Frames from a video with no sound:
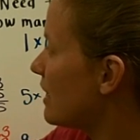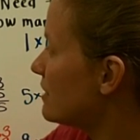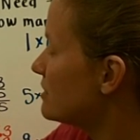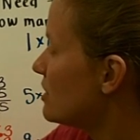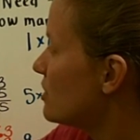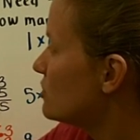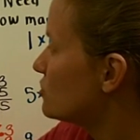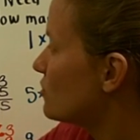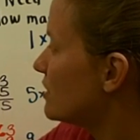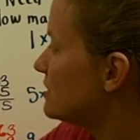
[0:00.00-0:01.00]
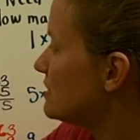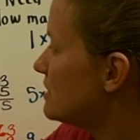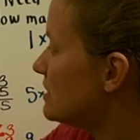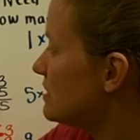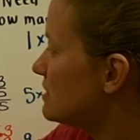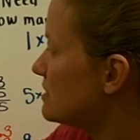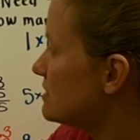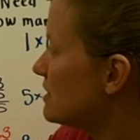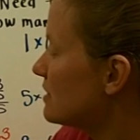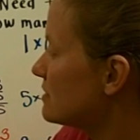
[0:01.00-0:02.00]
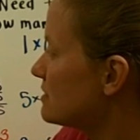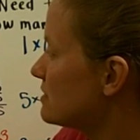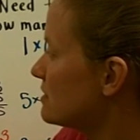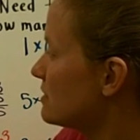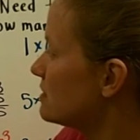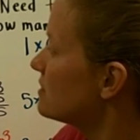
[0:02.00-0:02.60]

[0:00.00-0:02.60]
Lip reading: get 26.